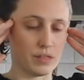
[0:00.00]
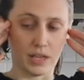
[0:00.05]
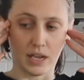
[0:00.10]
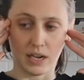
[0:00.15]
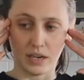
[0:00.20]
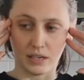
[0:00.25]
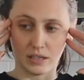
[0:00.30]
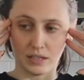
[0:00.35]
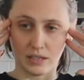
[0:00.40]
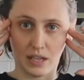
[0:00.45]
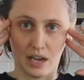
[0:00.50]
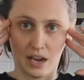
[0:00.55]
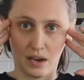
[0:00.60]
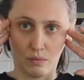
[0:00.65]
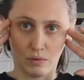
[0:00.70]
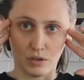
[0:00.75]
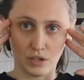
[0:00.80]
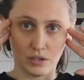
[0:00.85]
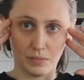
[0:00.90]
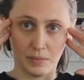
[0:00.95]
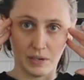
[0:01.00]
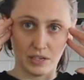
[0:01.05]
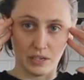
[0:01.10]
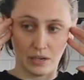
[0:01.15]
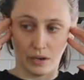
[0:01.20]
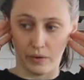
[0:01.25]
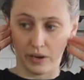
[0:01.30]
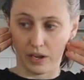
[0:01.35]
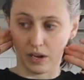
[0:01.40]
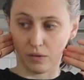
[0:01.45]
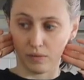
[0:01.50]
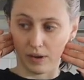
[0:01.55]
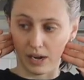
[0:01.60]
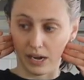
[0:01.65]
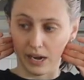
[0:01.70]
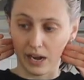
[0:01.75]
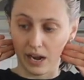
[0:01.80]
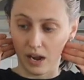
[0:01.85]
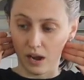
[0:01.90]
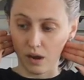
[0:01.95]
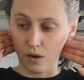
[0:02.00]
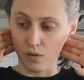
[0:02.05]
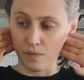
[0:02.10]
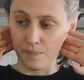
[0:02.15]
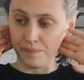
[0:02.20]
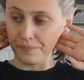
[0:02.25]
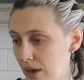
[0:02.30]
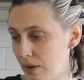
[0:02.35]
things that I want to be doing right now.